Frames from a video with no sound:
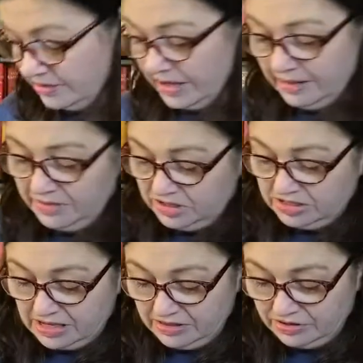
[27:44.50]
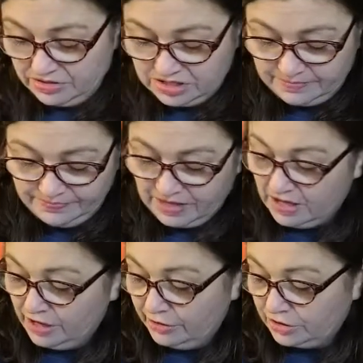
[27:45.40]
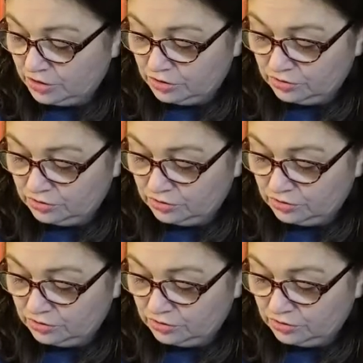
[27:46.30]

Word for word: okay, let me just say, there's the